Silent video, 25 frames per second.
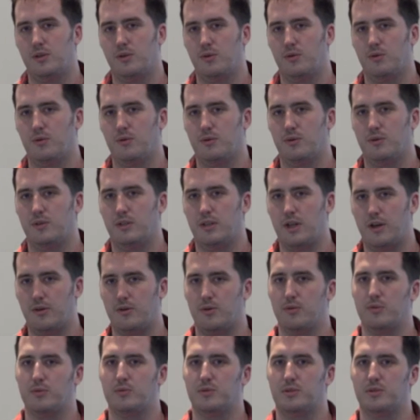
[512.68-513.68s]
your
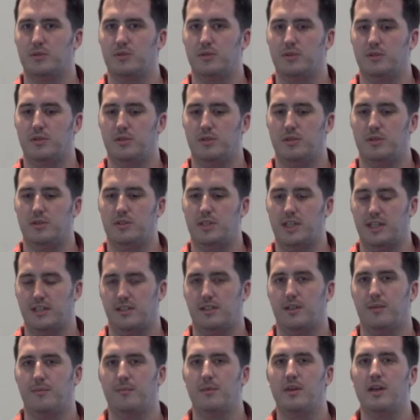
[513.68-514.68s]
local
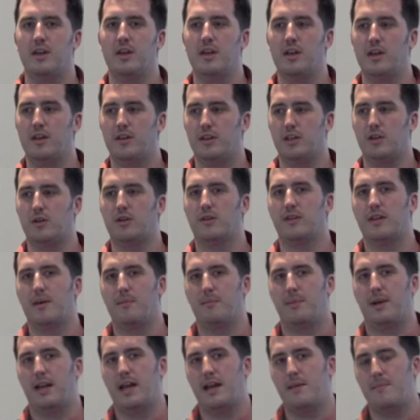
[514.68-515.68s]
system that you can
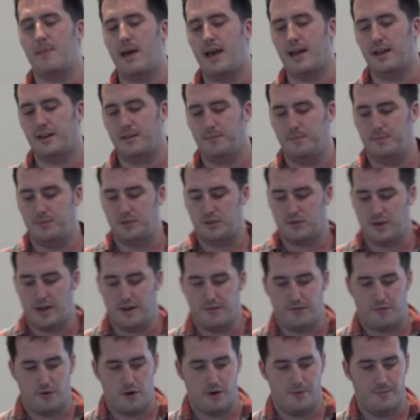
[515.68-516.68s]
then play back
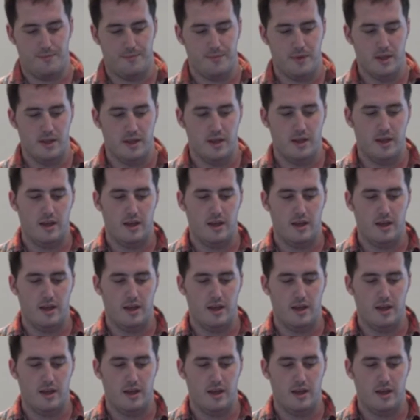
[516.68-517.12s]
straight from.